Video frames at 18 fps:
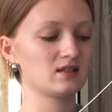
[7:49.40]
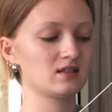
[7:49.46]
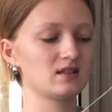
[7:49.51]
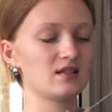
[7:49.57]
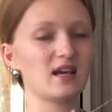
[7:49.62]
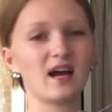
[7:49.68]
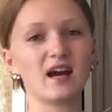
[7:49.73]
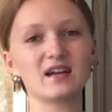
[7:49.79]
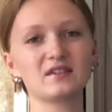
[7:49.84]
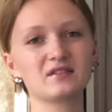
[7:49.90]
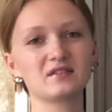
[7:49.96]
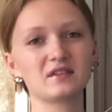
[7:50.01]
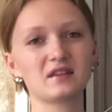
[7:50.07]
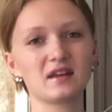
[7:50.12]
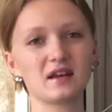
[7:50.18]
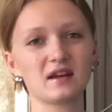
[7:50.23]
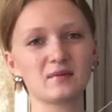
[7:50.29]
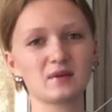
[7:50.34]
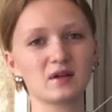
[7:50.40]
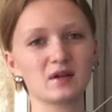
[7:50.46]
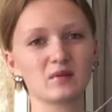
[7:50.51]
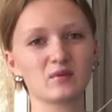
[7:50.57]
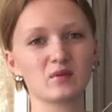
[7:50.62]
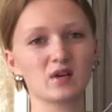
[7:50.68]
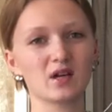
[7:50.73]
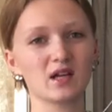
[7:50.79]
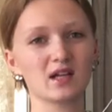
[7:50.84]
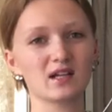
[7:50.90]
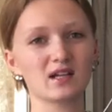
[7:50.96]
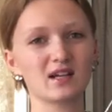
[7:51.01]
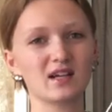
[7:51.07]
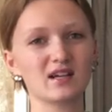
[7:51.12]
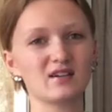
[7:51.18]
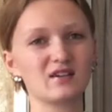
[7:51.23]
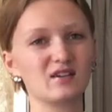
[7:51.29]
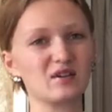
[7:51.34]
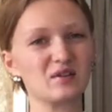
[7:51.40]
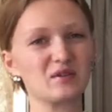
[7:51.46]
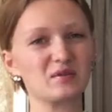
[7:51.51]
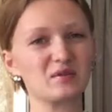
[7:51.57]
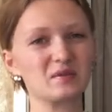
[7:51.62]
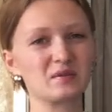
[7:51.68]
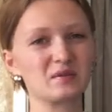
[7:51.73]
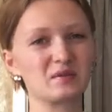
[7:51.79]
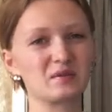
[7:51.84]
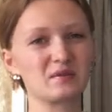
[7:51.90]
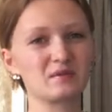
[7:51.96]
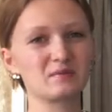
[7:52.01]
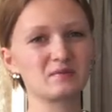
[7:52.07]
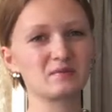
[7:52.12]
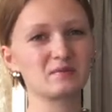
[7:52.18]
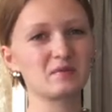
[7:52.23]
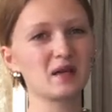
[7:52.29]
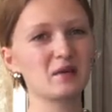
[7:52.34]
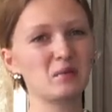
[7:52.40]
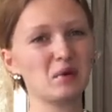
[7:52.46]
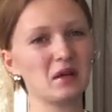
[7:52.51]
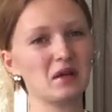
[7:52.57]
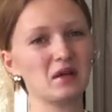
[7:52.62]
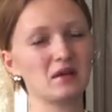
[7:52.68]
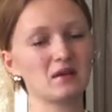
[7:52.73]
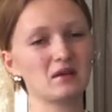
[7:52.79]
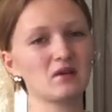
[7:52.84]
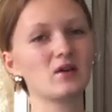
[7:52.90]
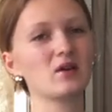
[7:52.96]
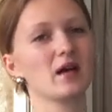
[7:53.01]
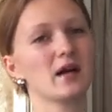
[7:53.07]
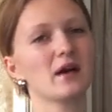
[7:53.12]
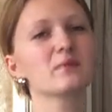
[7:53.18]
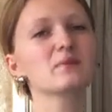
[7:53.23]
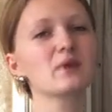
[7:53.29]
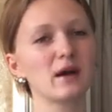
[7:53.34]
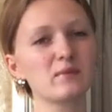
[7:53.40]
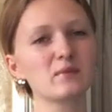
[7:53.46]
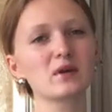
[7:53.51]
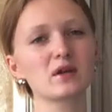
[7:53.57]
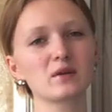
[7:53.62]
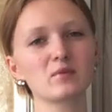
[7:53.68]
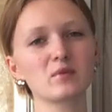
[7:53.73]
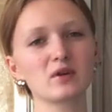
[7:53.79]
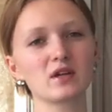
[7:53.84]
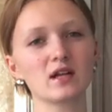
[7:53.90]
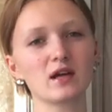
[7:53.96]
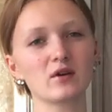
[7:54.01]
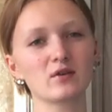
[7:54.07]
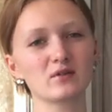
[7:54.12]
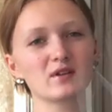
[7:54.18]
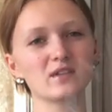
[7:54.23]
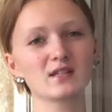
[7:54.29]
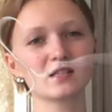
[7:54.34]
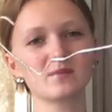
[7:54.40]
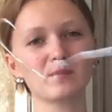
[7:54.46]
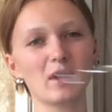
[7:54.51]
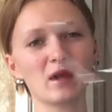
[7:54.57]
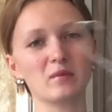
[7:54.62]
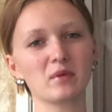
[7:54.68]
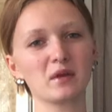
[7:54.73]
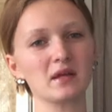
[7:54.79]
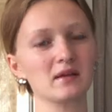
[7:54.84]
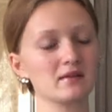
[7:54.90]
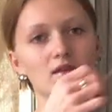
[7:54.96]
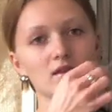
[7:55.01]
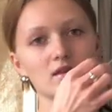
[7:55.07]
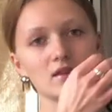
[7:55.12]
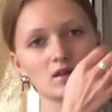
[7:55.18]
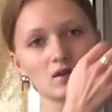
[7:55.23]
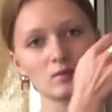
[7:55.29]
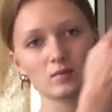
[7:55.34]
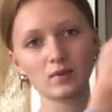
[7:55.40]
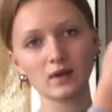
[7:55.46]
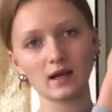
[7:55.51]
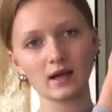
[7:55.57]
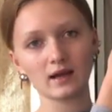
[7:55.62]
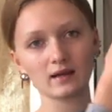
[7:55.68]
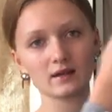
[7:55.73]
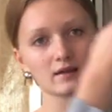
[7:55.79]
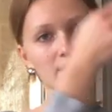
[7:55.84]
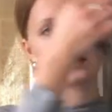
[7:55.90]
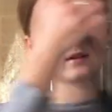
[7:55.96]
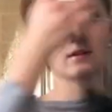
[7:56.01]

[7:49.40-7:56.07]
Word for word: yeah, I don't think I'm gonna bring it, I don't know, maybe. Okay, I'm, I'm gonna put it out, it's a maybe. The black